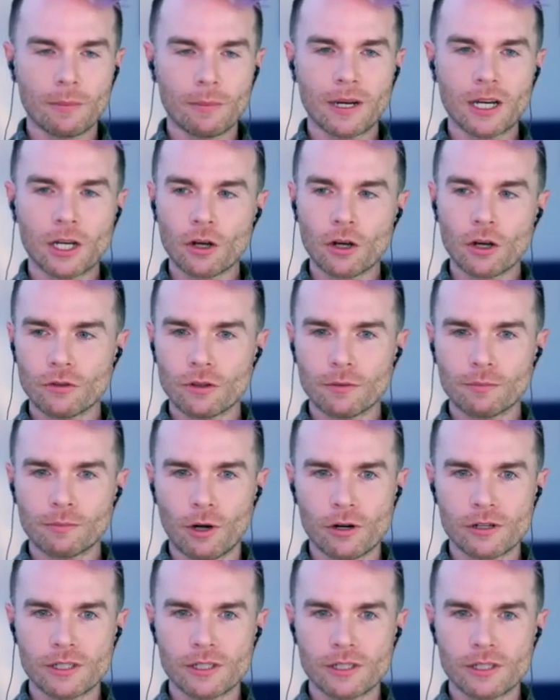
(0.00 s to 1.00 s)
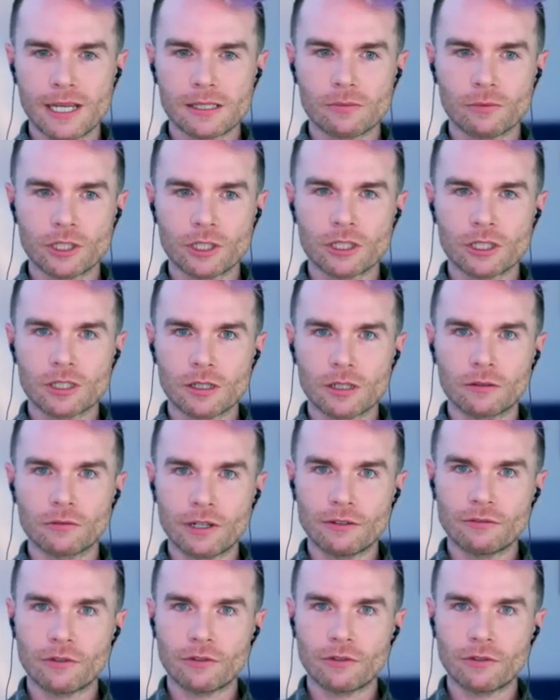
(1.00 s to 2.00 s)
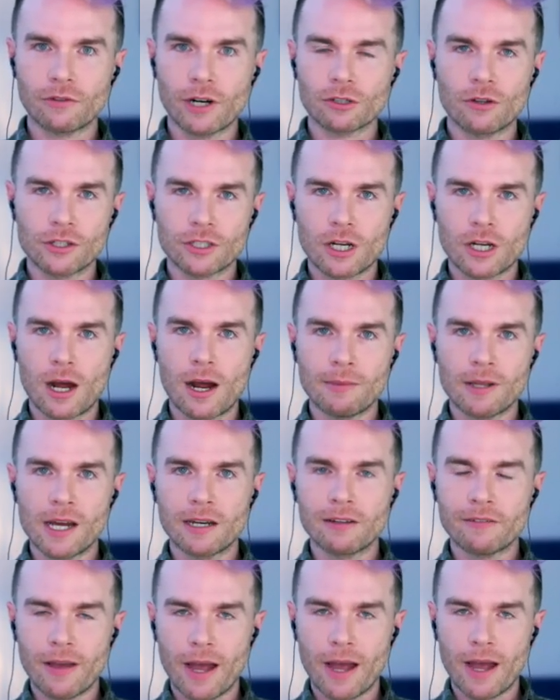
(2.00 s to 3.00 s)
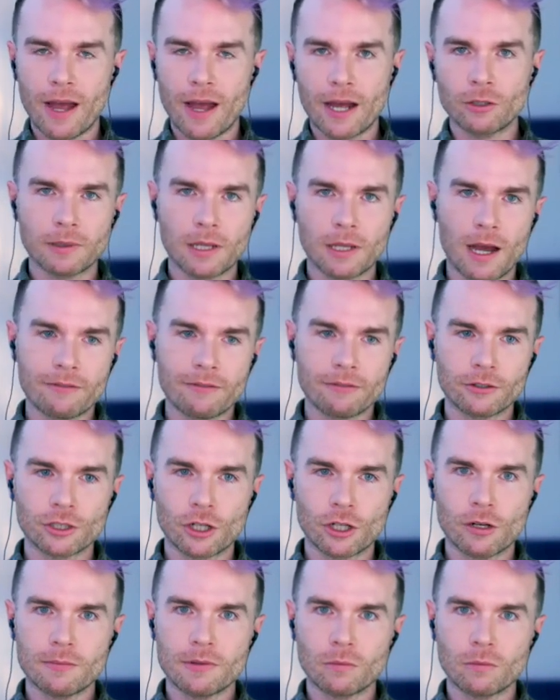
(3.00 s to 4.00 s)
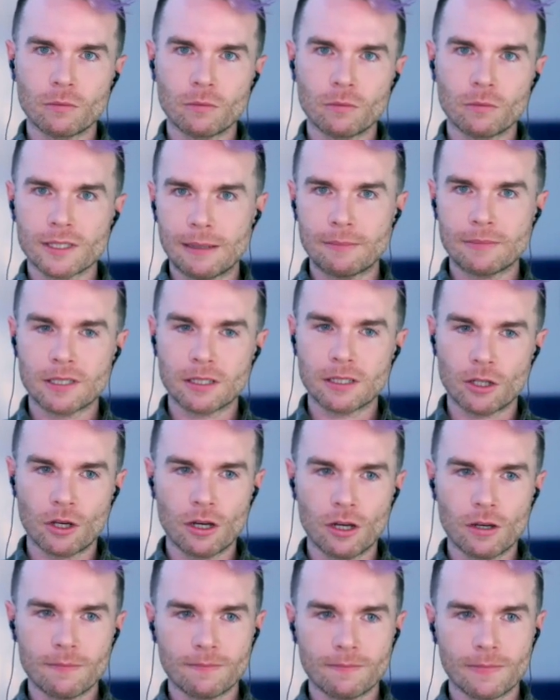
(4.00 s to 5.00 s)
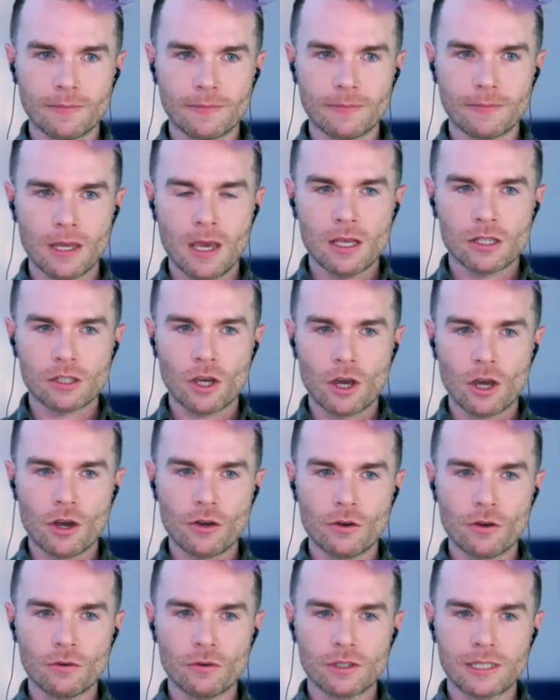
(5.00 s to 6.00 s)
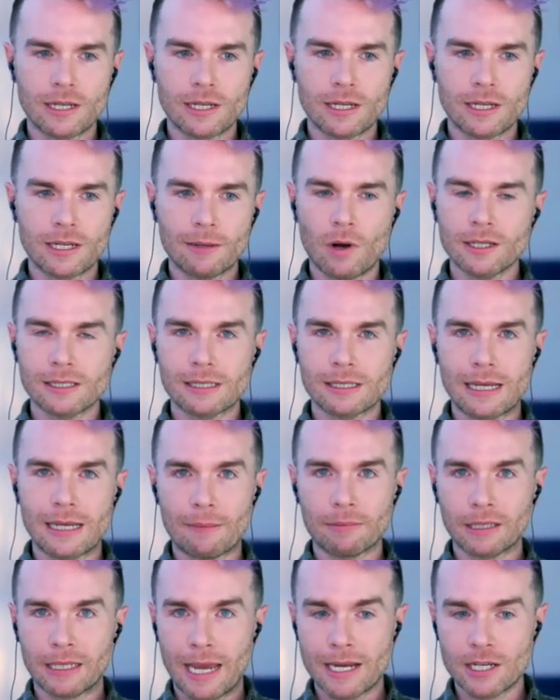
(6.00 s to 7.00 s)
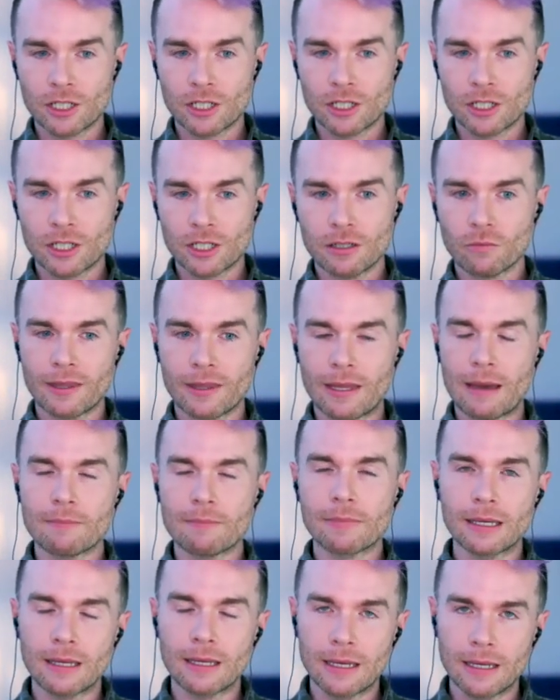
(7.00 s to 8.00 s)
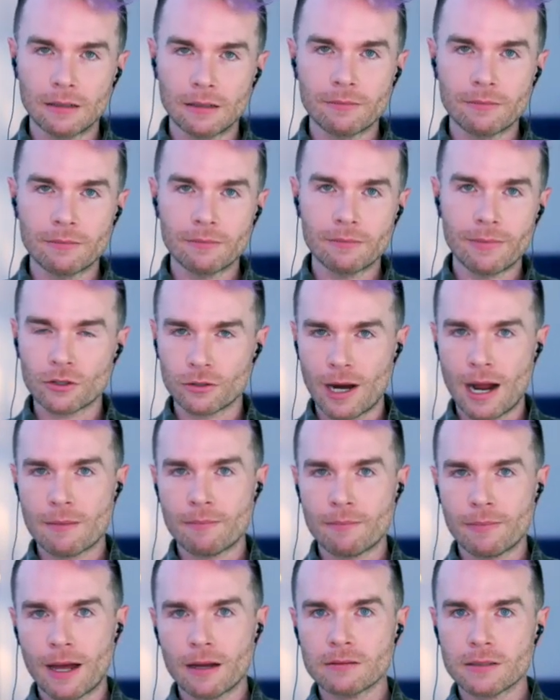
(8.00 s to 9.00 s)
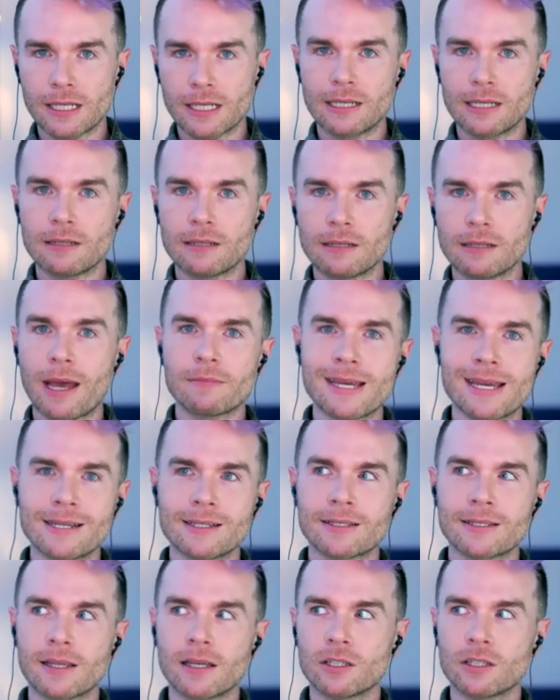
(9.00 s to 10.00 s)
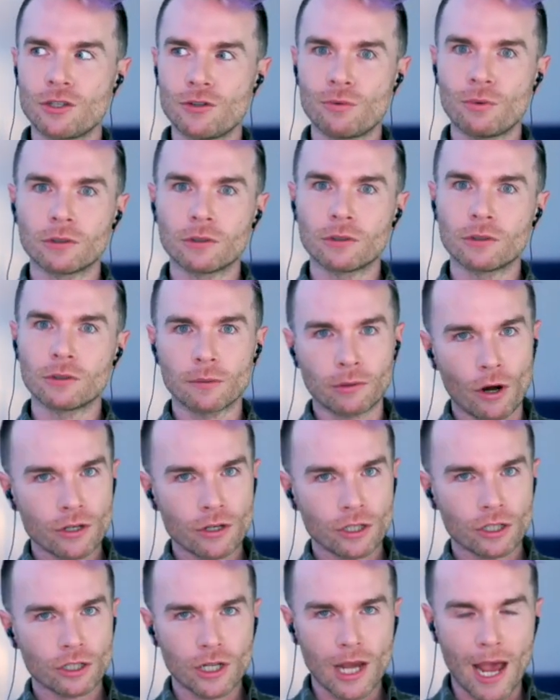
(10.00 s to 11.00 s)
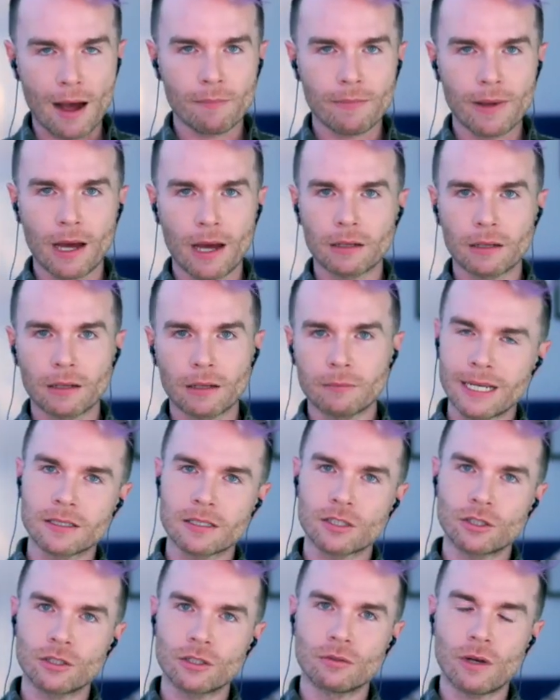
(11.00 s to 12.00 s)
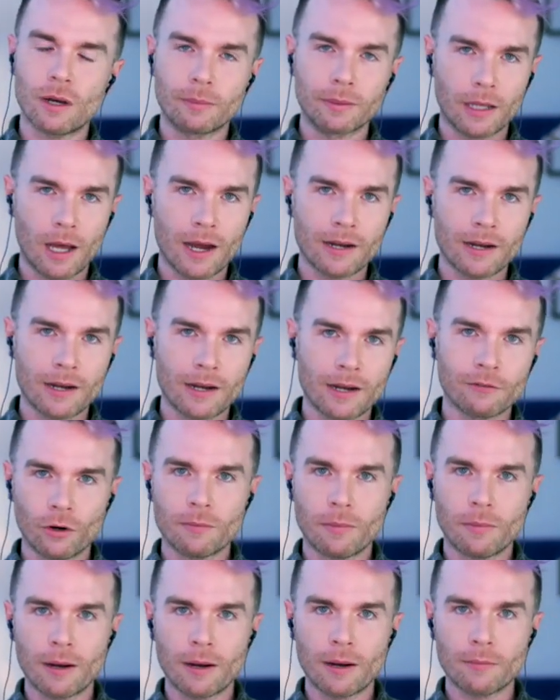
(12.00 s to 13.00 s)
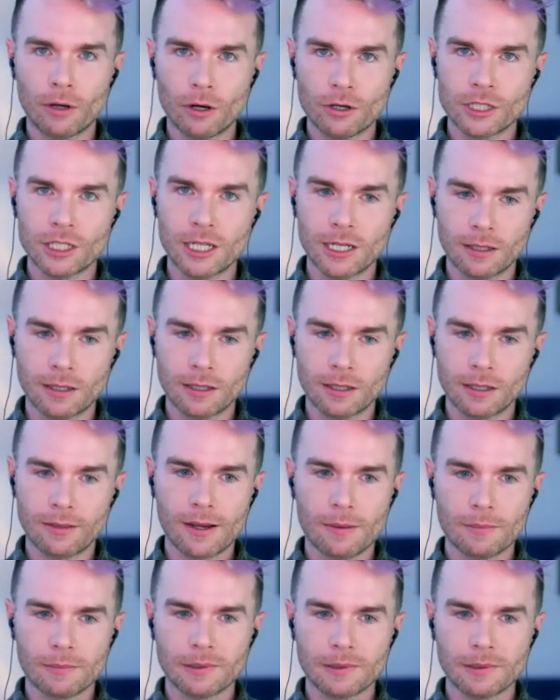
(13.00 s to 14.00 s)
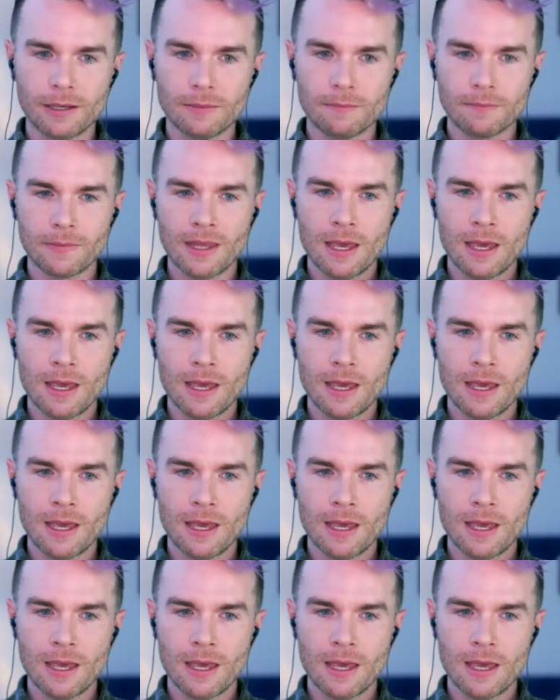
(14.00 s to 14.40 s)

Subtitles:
I'm going to go through the process, which is the refresher on the timeline of how you apply for a job and what steps occur. So step 1 is the application, whether that be inbound or outbound. Inbound means that you were approached. Outbound means you applied for it by approaching that company.